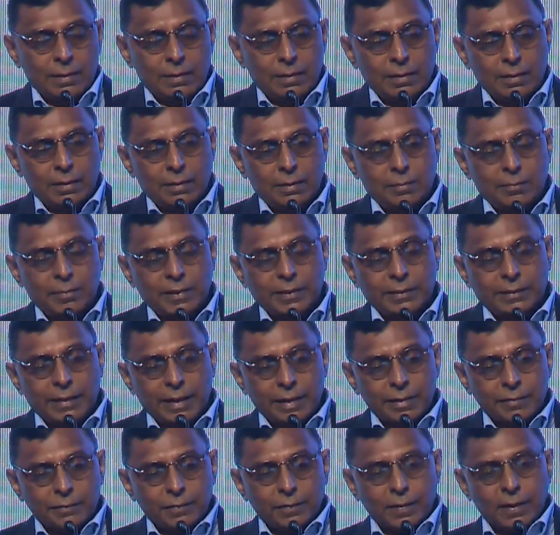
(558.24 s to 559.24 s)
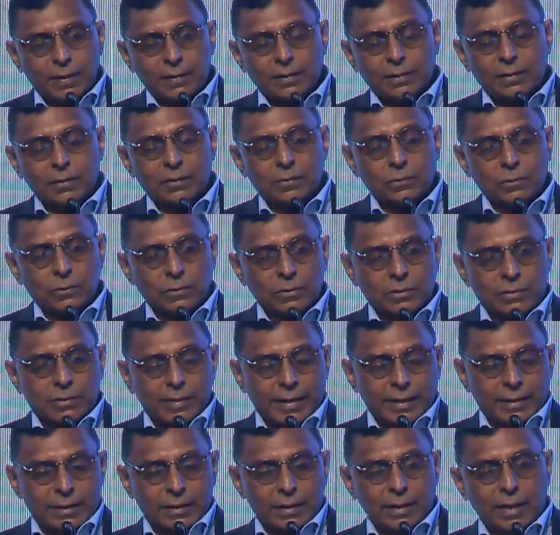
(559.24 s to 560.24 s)
My grandfather, who's
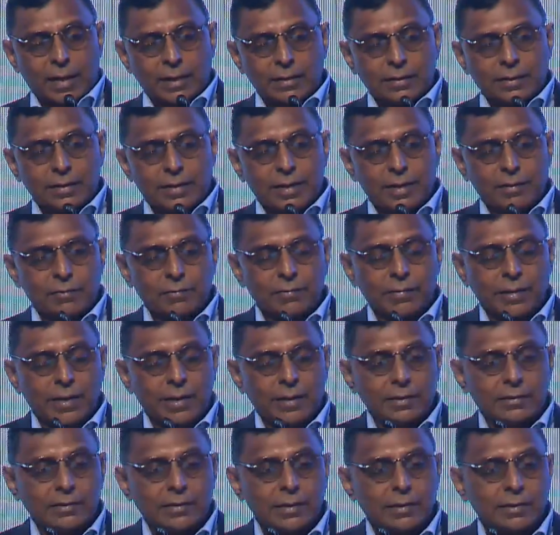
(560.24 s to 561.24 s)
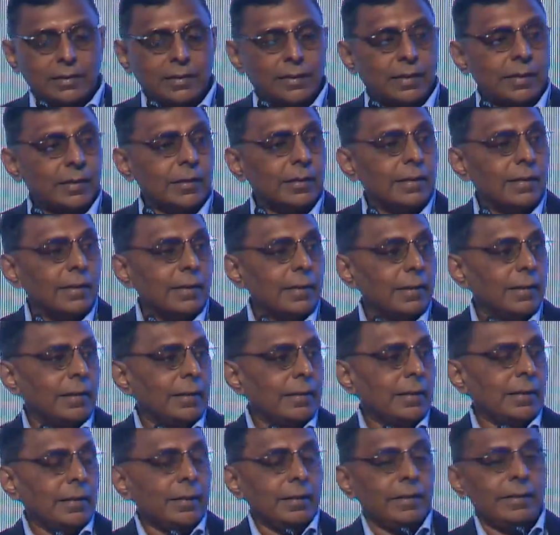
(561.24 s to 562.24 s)
directly under him, A.Vellayan Chettiar,
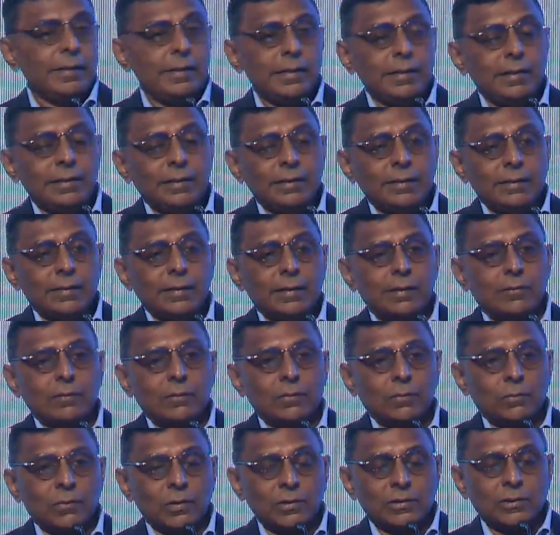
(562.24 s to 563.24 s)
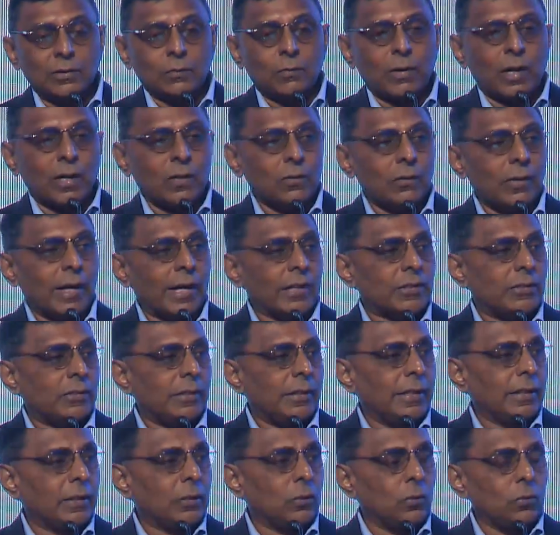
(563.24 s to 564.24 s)
he was the one who
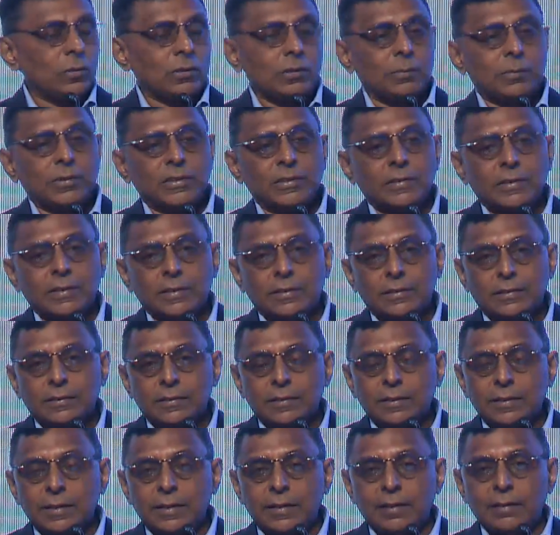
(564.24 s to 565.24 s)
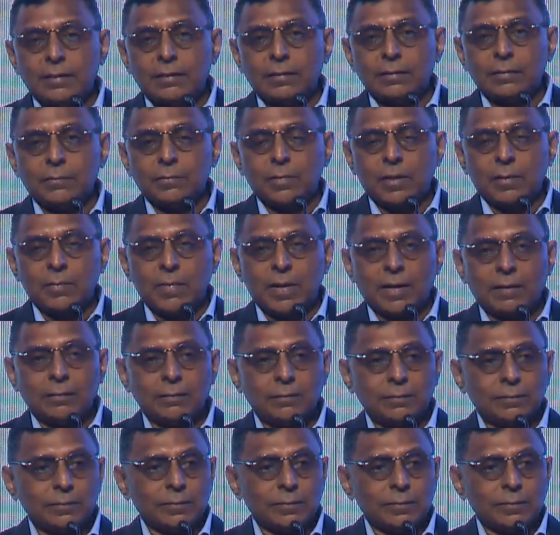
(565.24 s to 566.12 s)
actually grew the business in Burma.